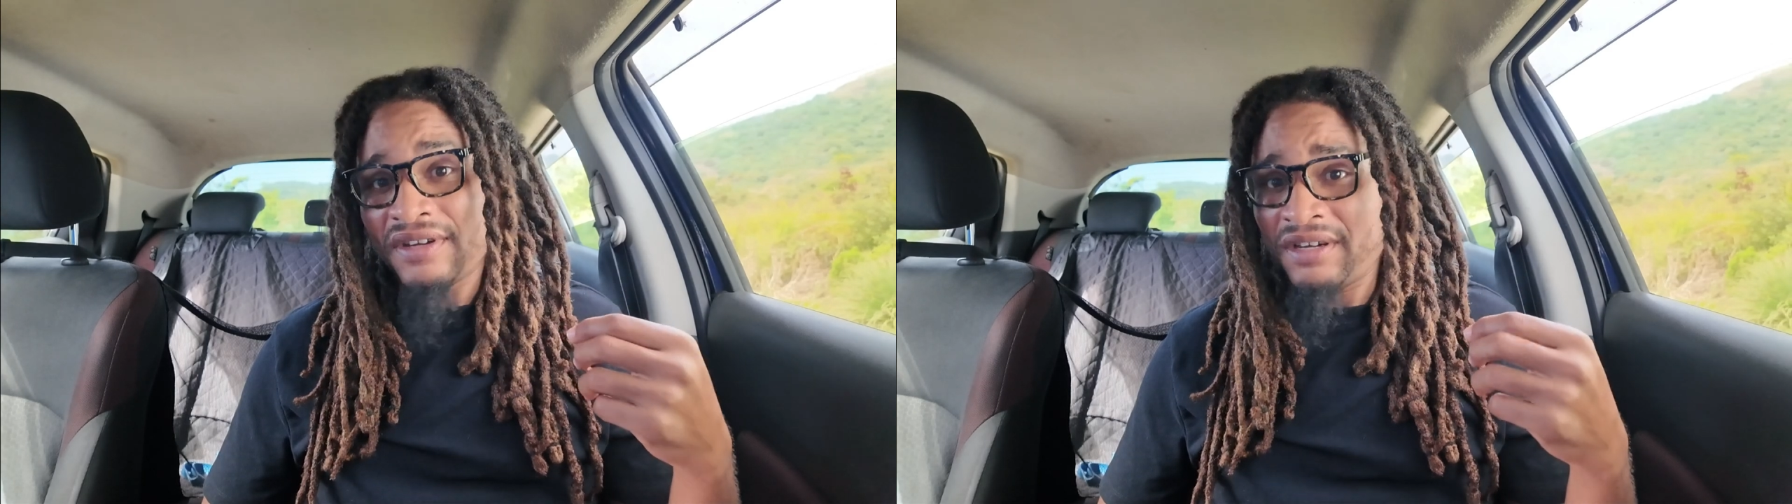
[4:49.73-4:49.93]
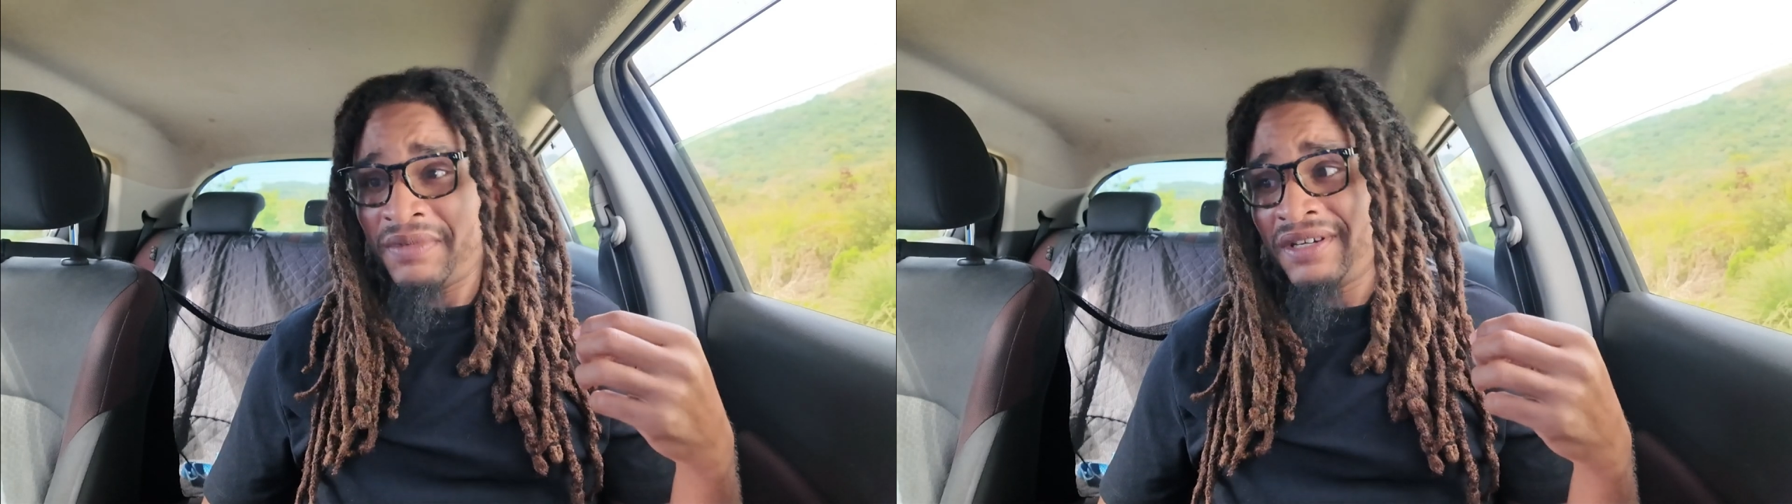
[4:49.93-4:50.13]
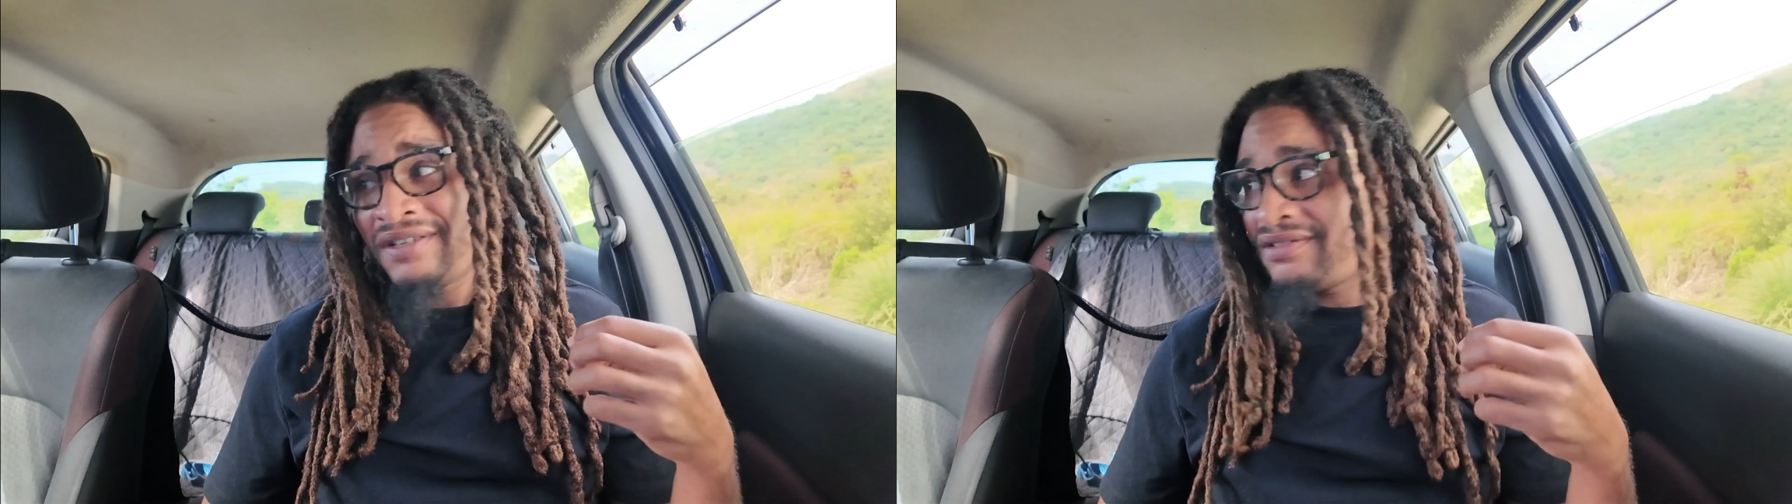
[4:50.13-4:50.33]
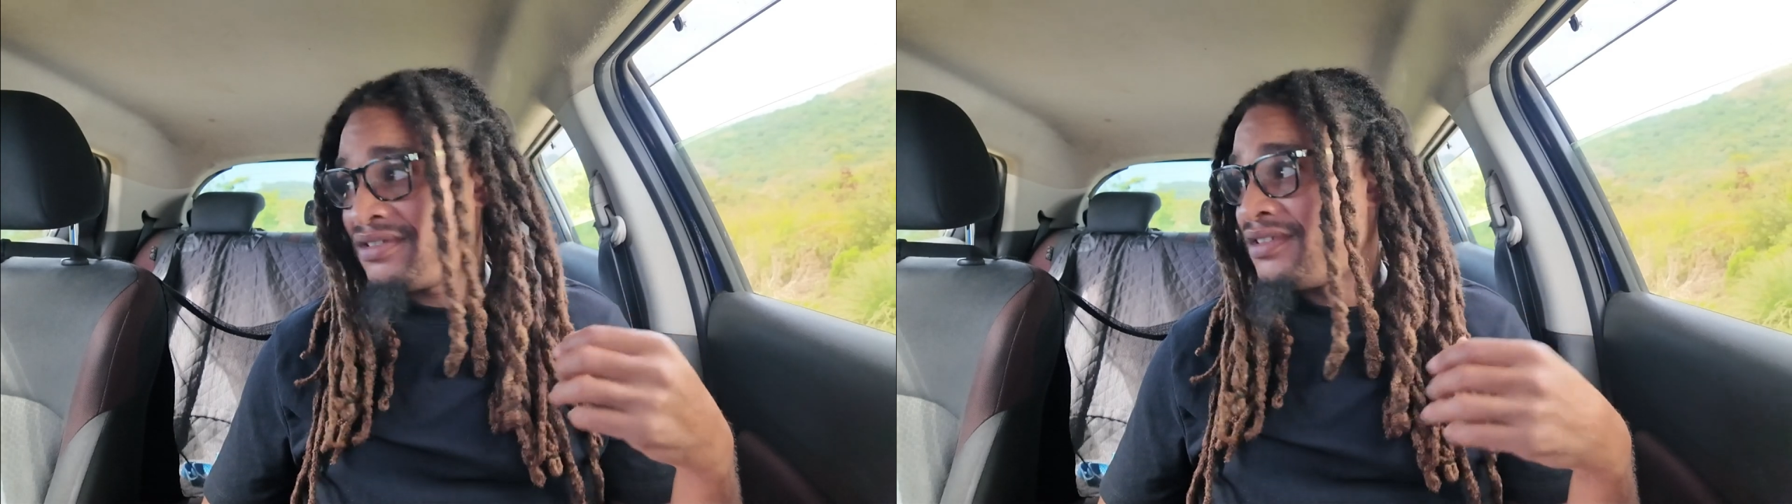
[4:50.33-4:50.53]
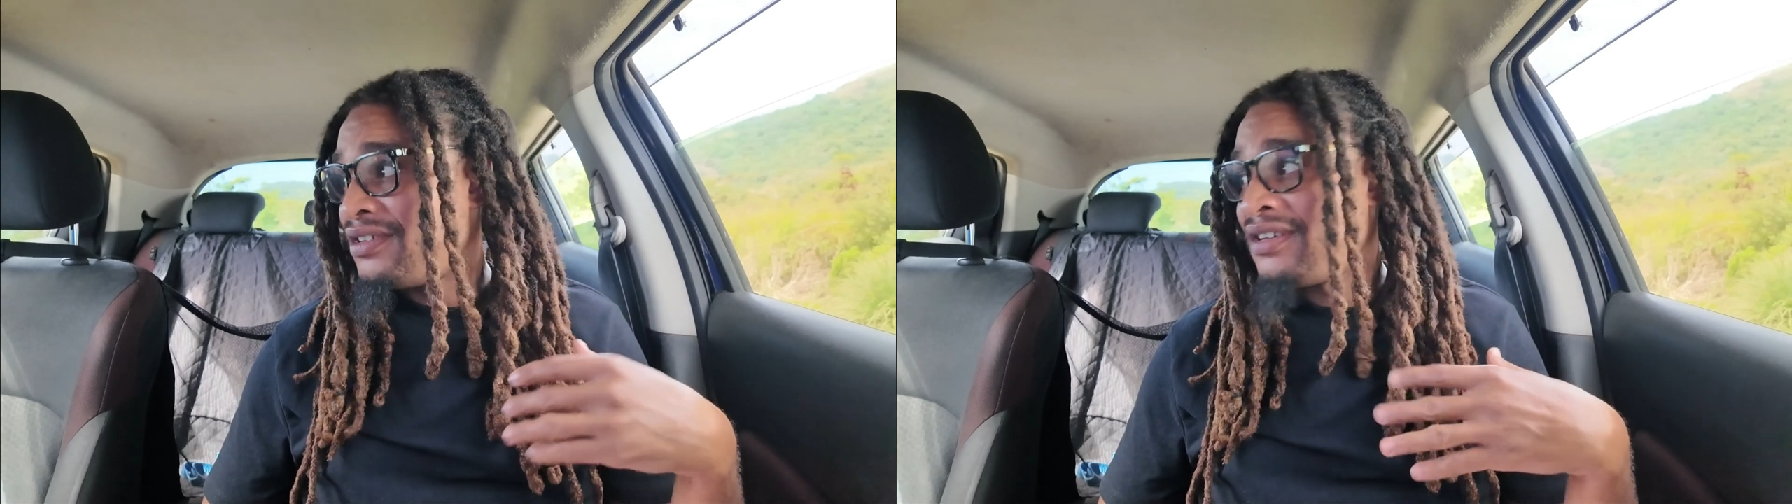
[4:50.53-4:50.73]
I
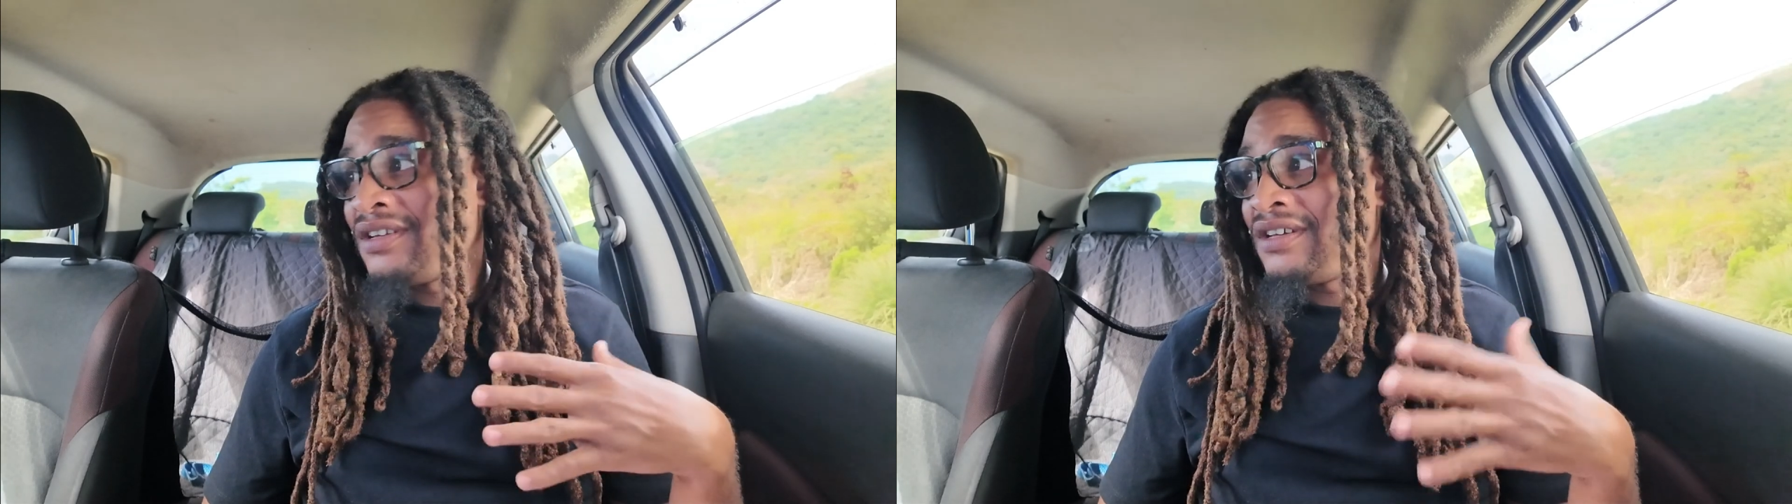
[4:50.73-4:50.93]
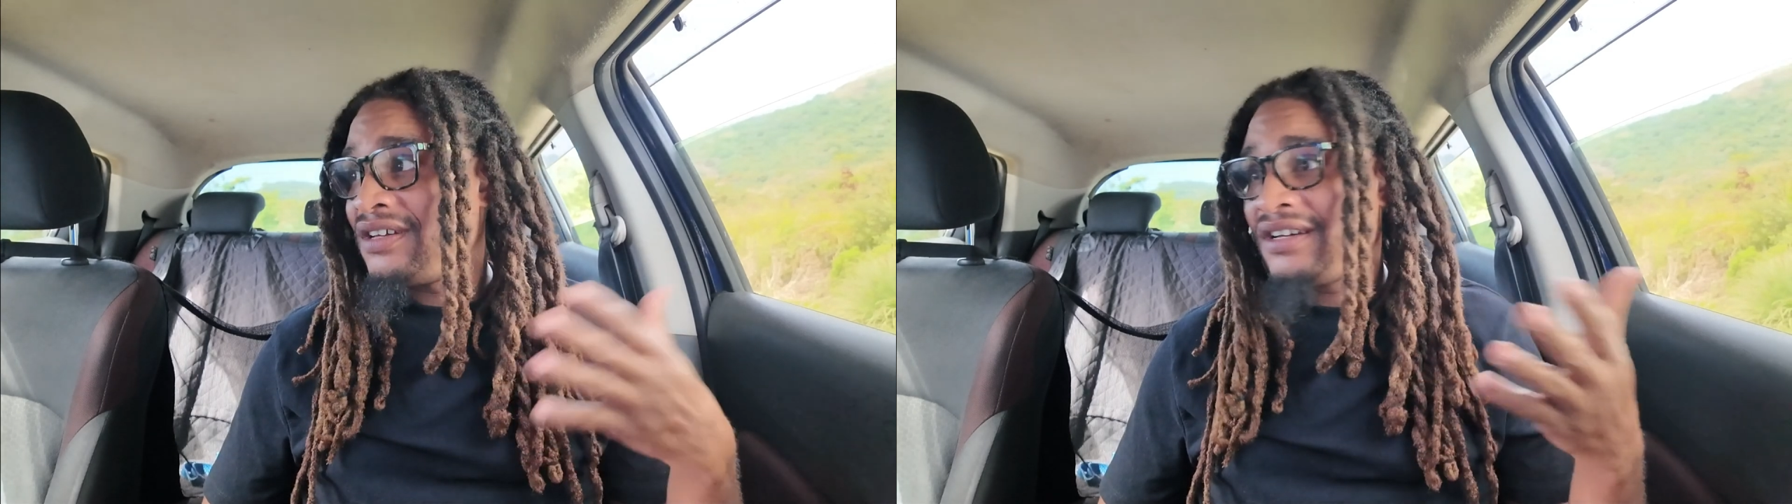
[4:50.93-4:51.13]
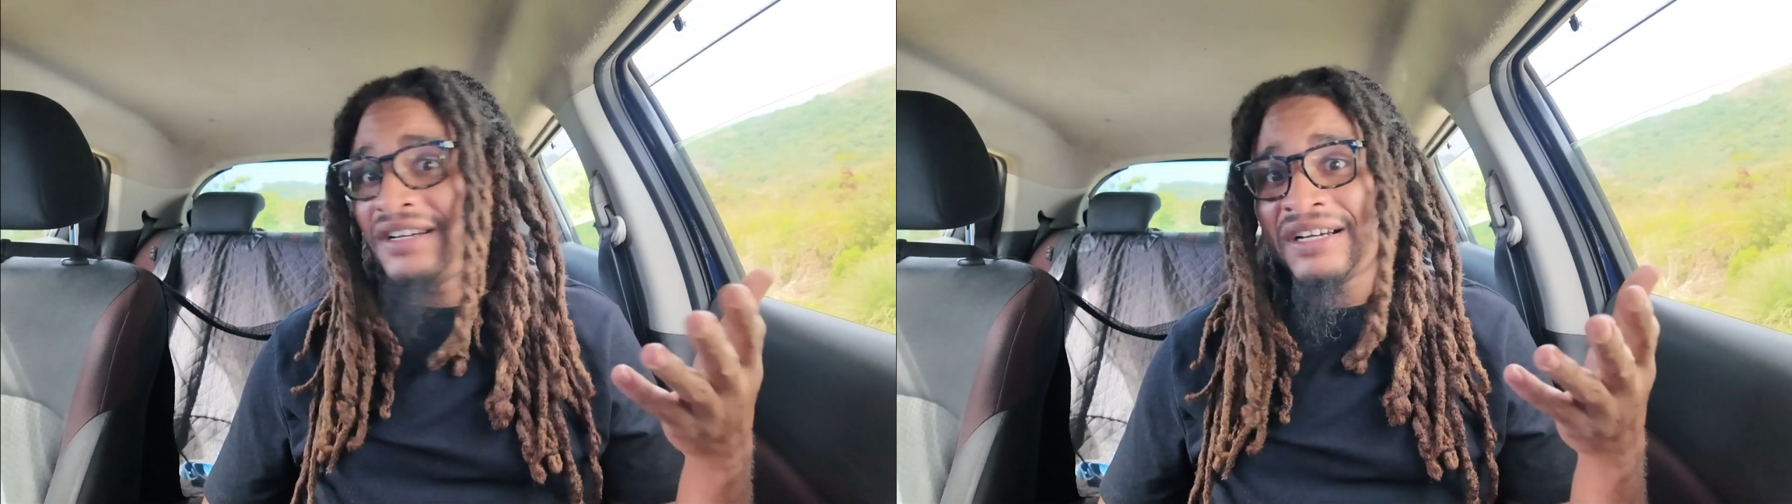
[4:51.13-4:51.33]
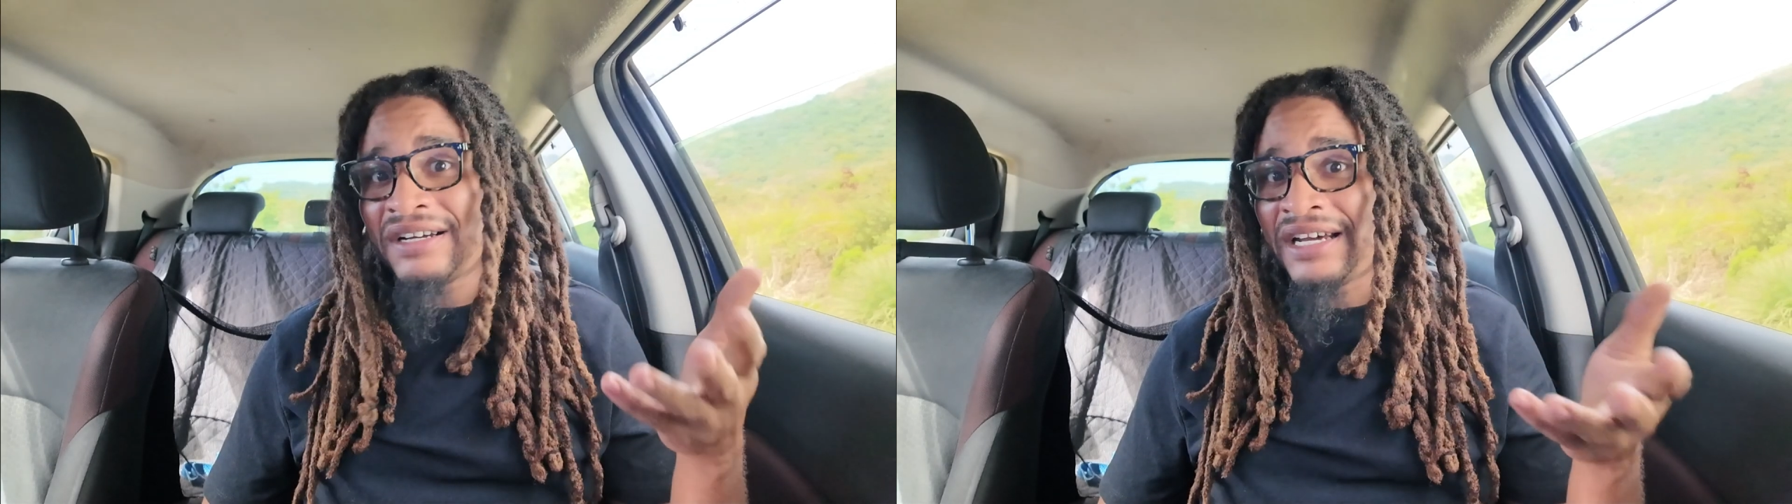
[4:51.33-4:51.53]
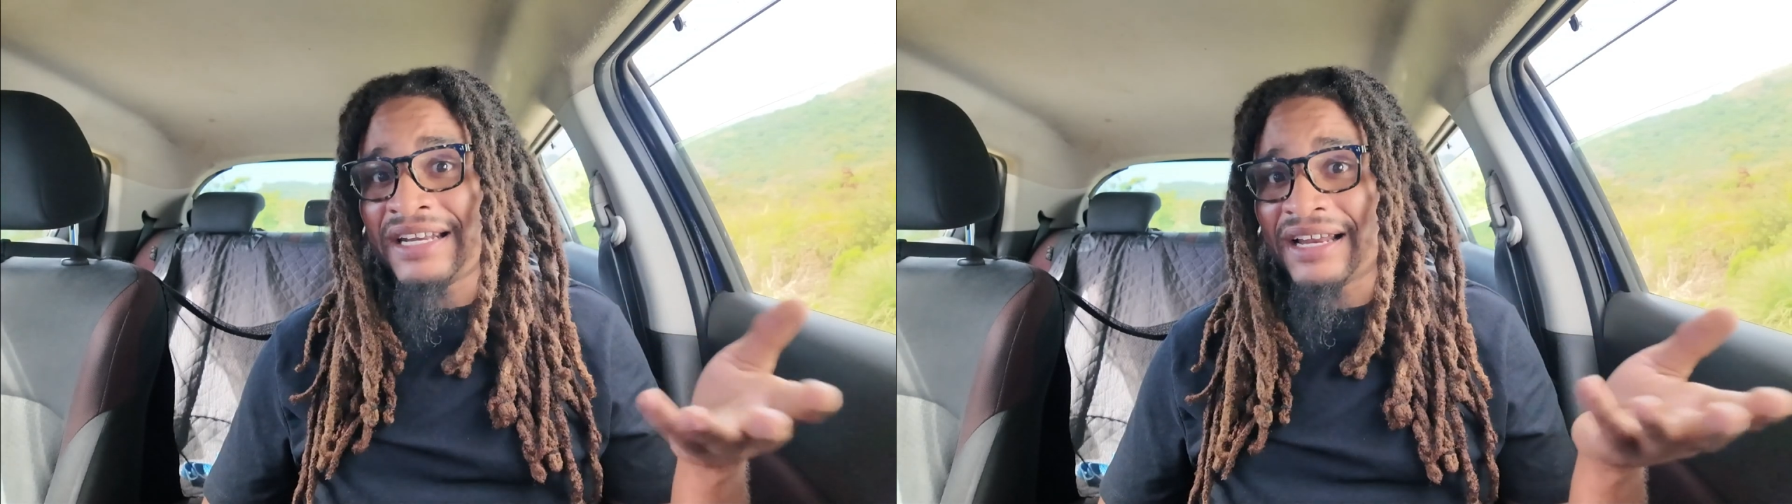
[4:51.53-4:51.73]
mean,
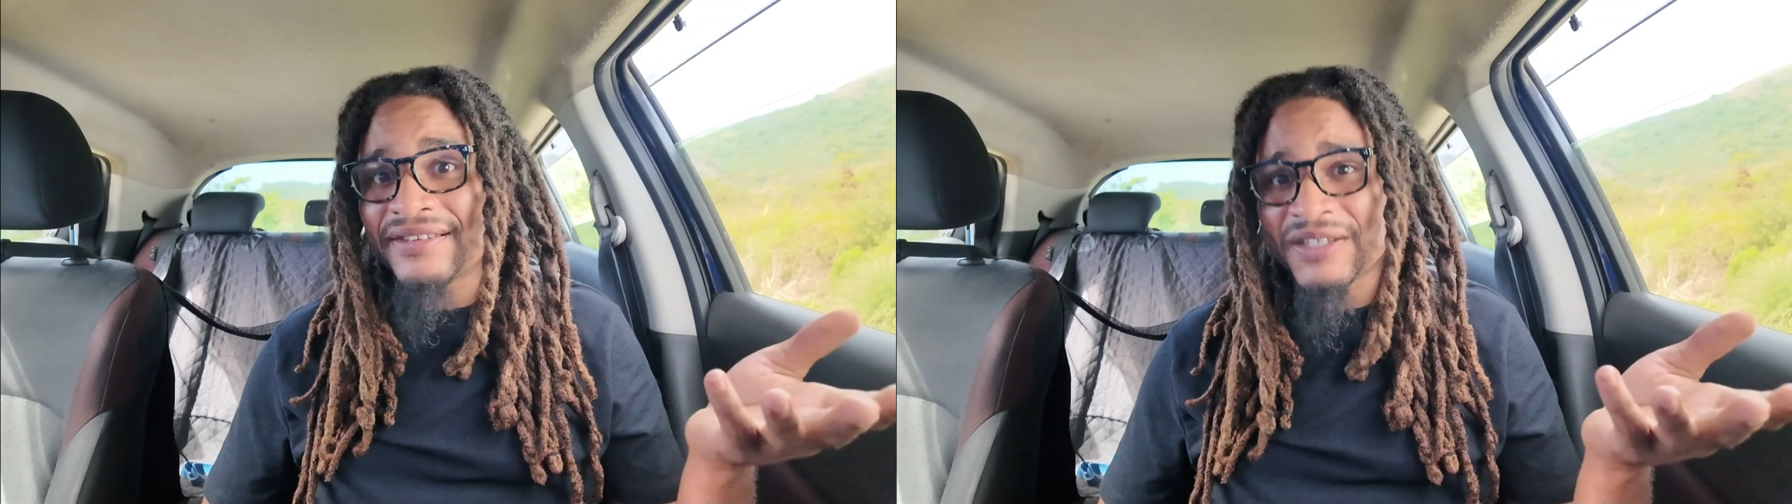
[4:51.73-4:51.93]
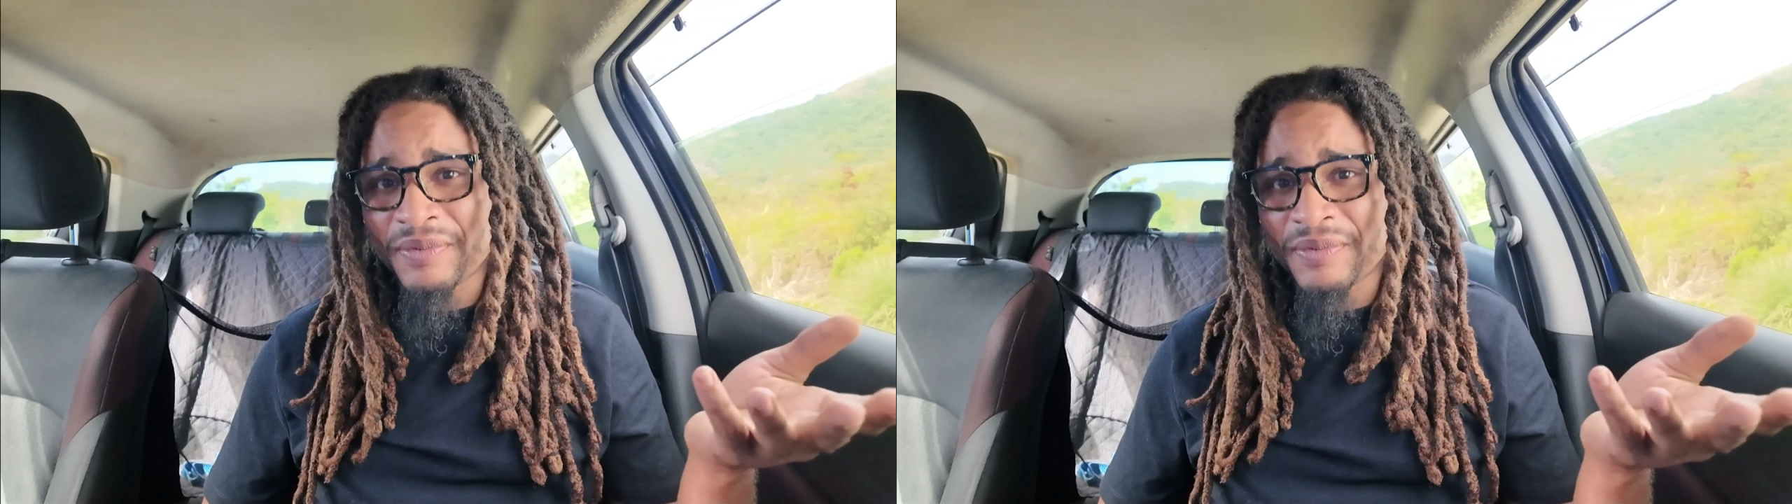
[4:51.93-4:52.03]
analysis